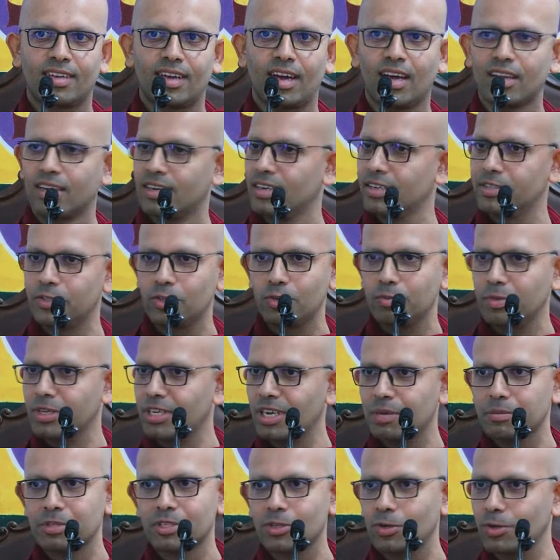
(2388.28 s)
Unless you
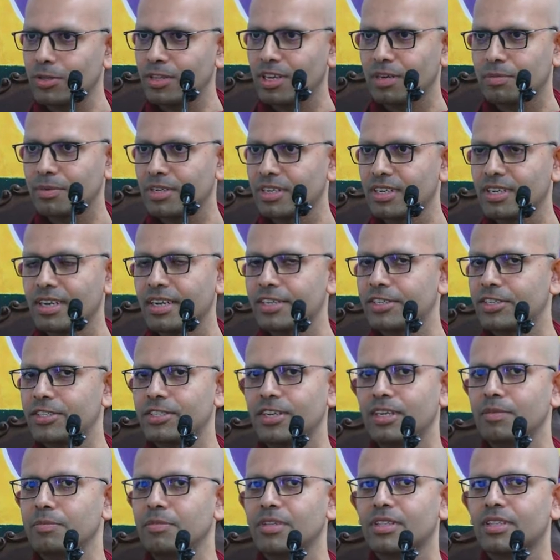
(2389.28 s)
become a sotapanna, ladies
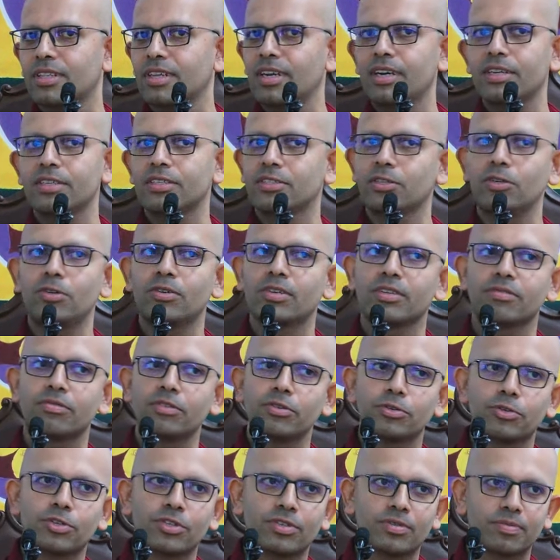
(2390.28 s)
and gentlemen, there is no
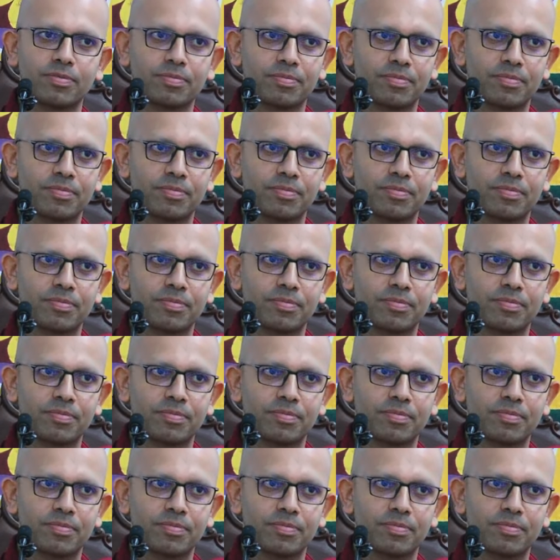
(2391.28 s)
refuge.